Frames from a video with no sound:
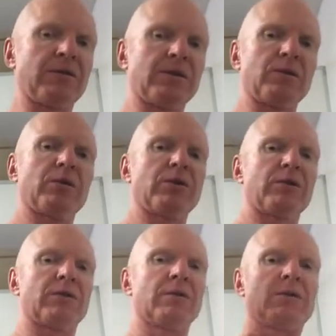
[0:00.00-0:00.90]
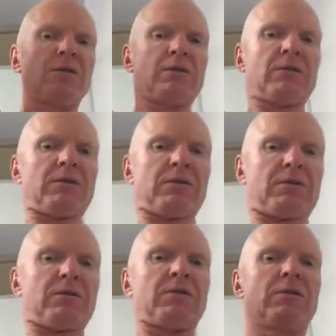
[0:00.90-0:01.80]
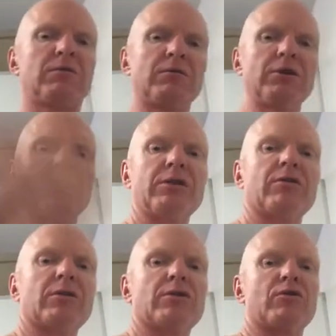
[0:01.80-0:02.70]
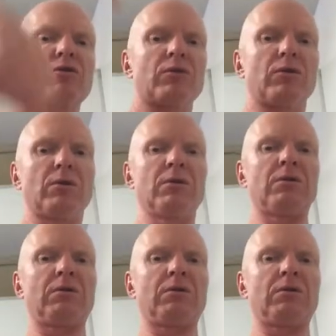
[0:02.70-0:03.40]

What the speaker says: just work on really trying to draw